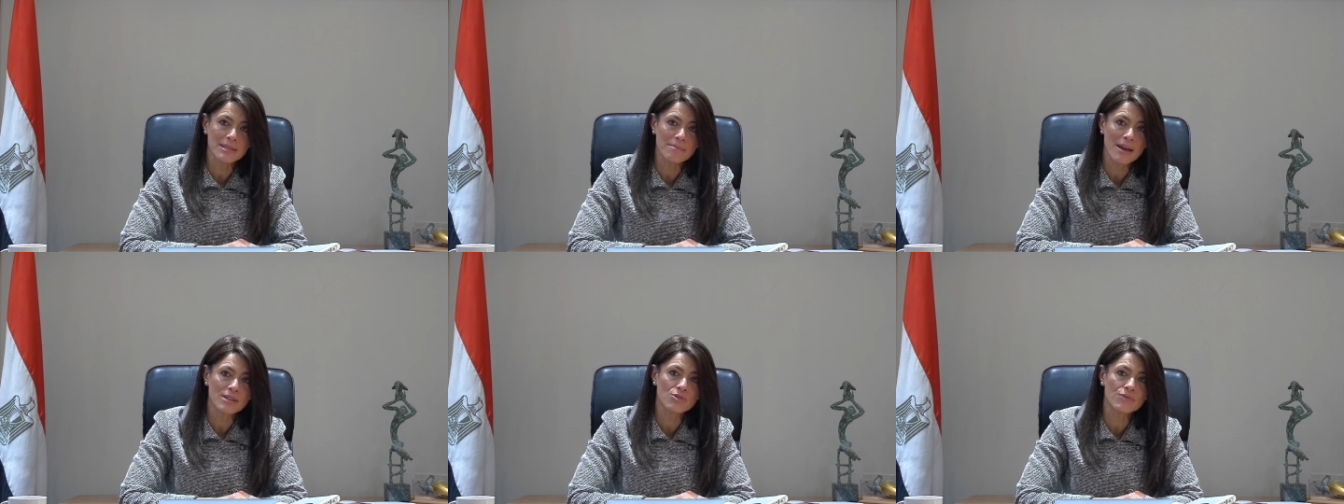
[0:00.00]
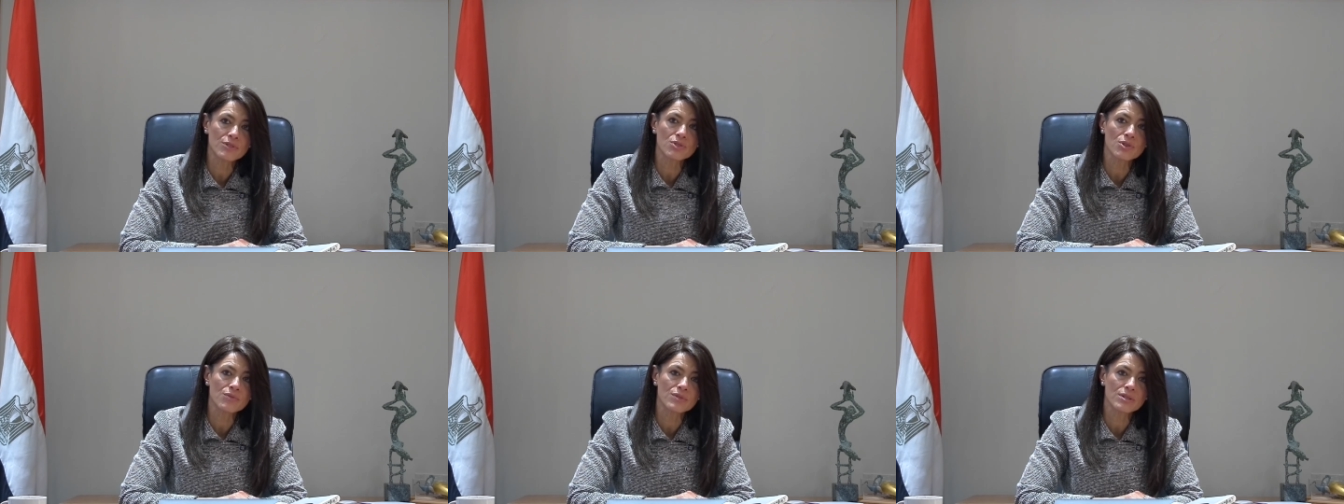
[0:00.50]
demand-driven
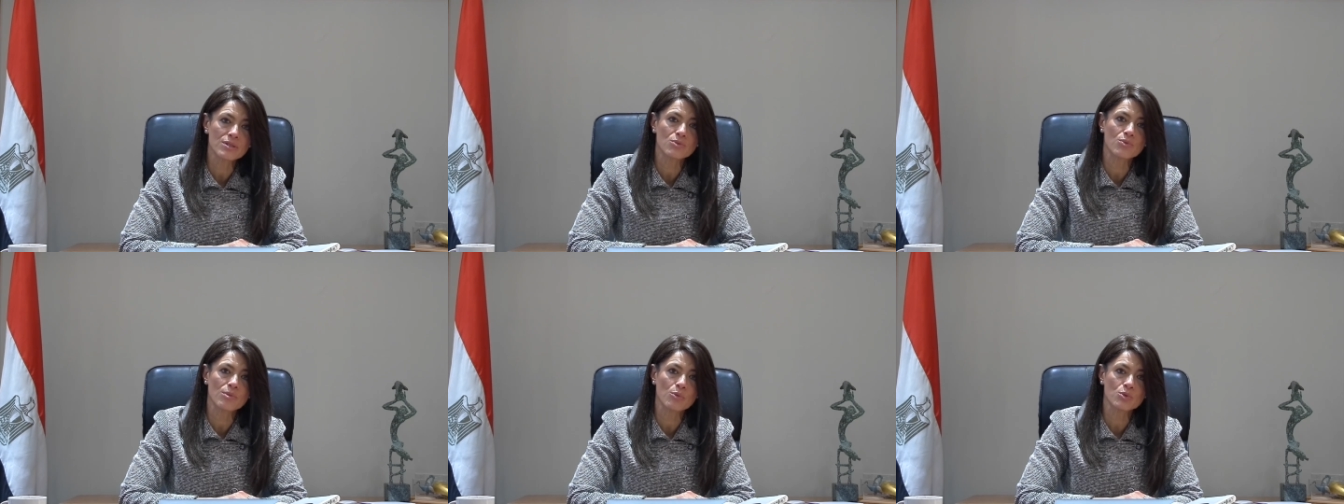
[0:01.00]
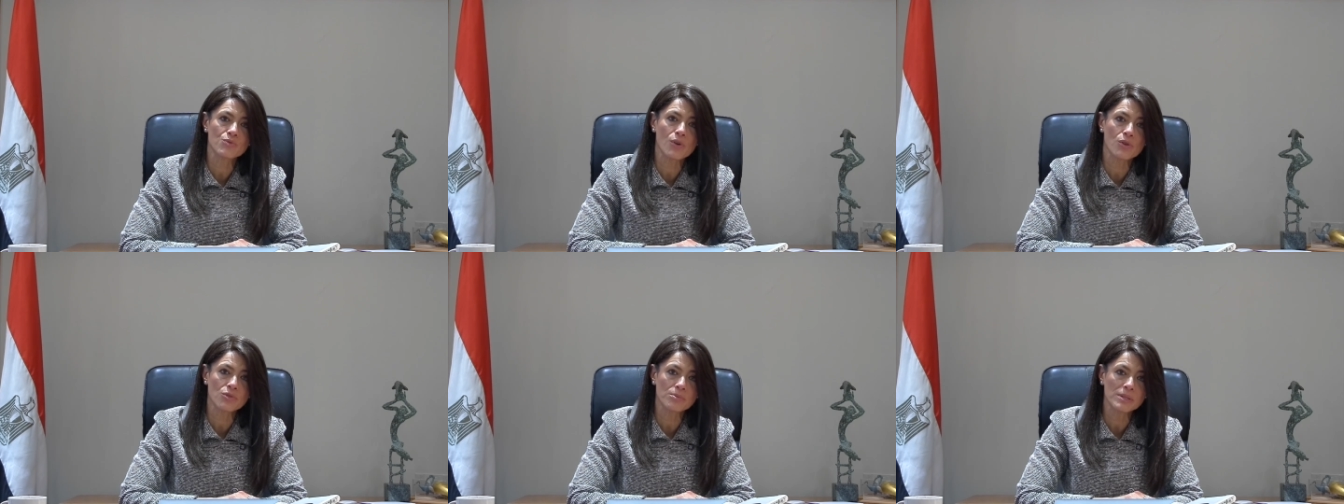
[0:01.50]
services to the most
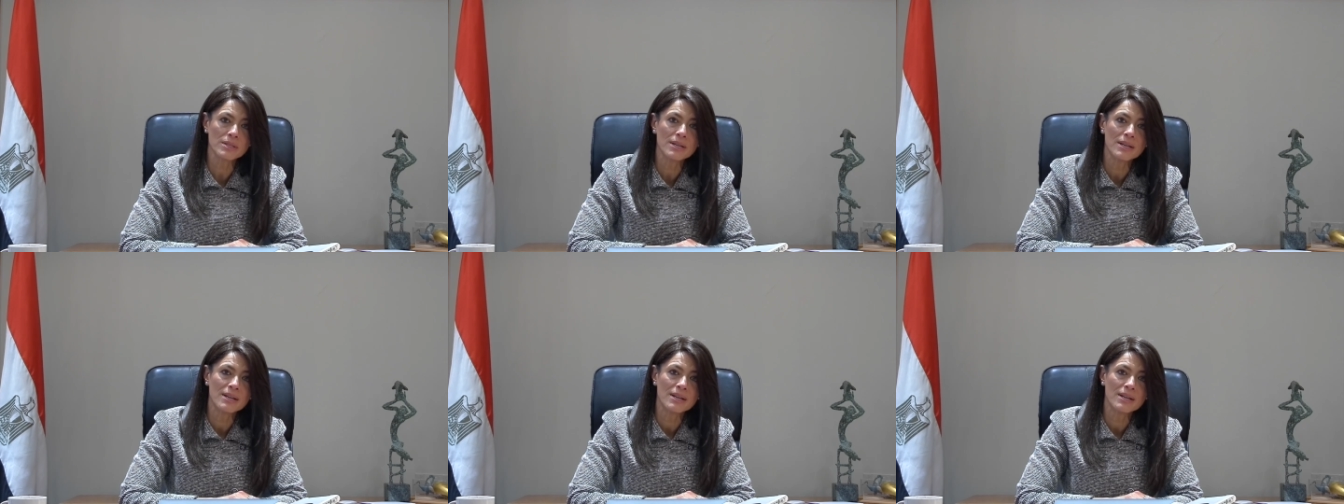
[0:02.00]
vulnerable